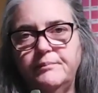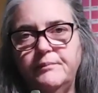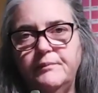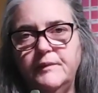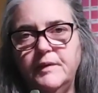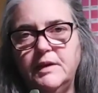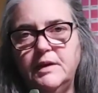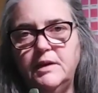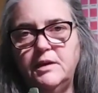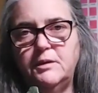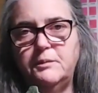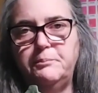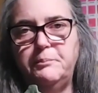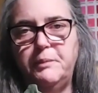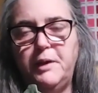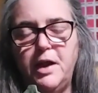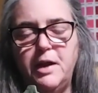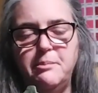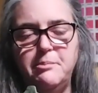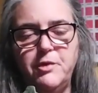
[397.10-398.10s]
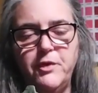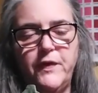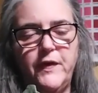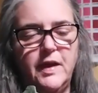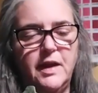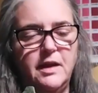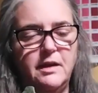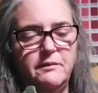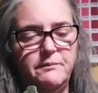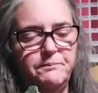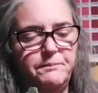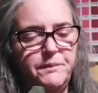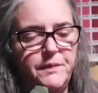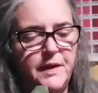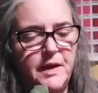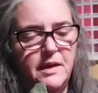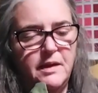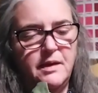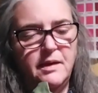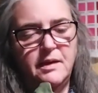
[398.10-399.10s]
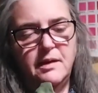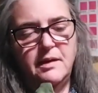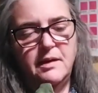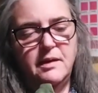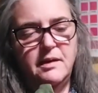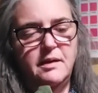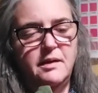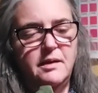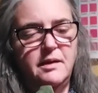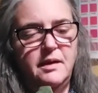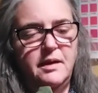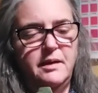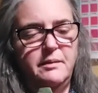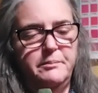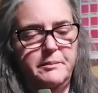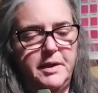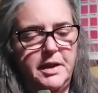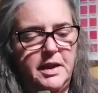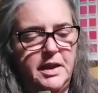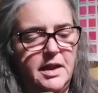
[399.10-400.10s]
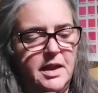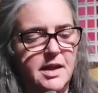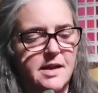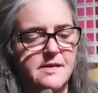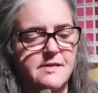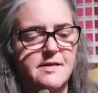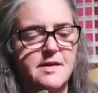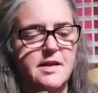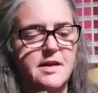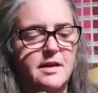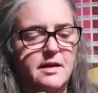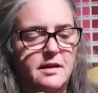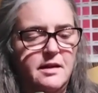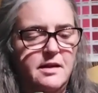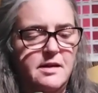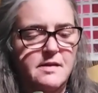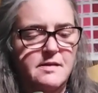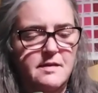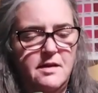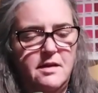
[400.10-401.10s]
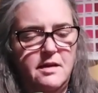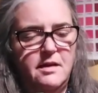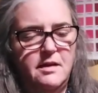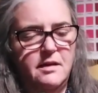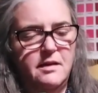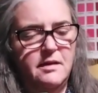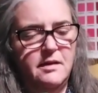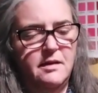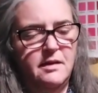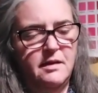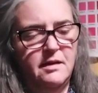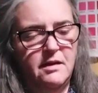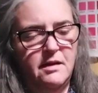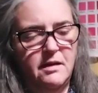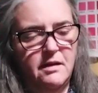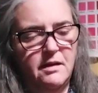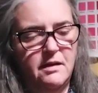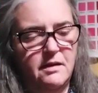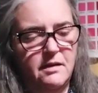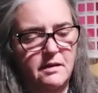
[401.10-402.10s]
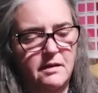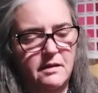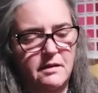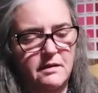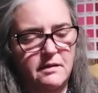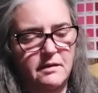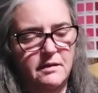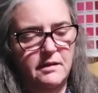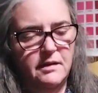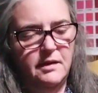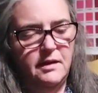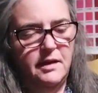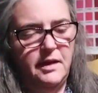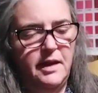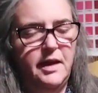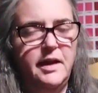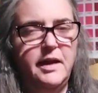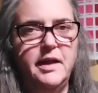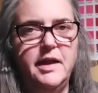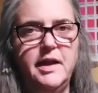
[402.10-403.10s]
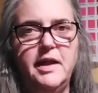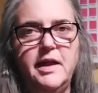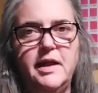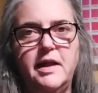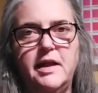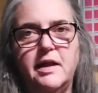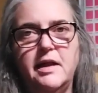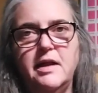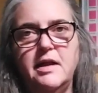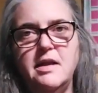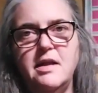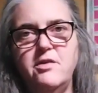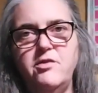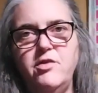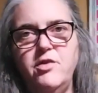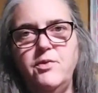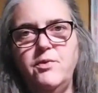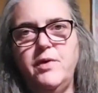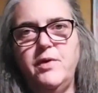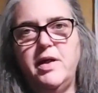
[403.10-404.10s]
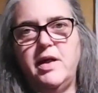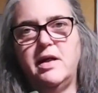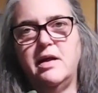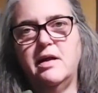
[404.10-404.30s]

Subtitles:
little bobble thing, and my casing is all cat hair everywhere